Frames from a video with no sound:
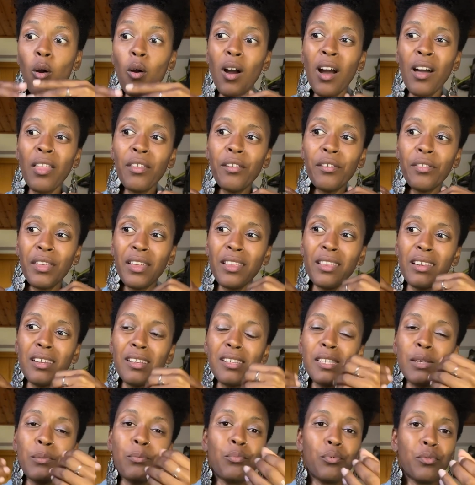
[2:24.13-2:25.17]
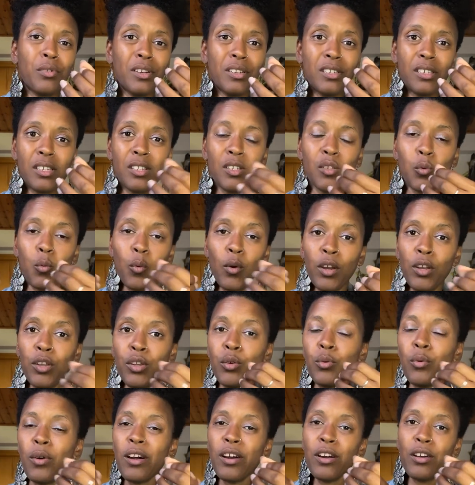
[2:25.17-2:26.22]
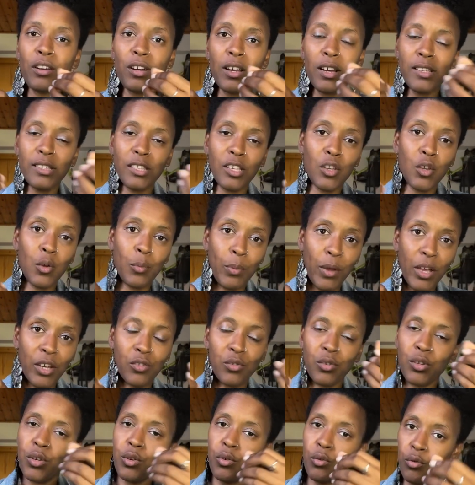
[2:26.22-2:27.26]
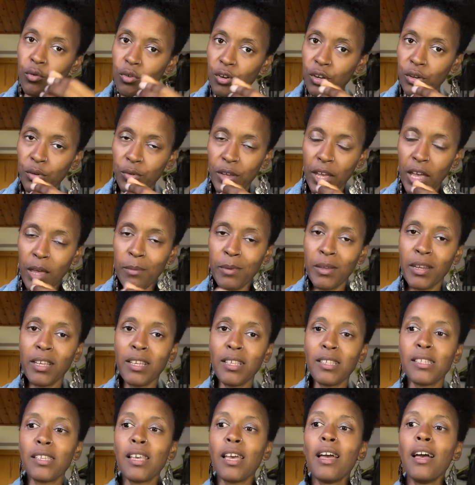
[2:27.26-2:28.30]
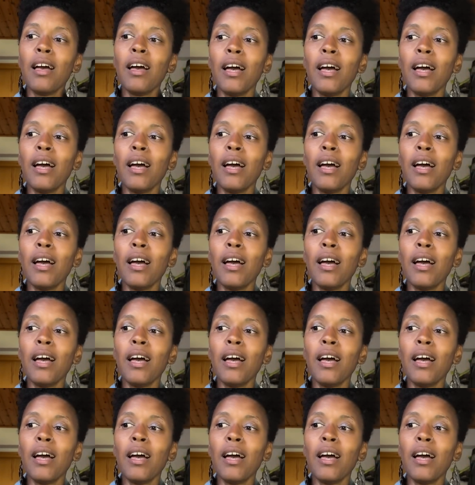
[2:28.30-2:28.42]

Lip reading: Other thing that is important when you are organizing your pantry or your cabinets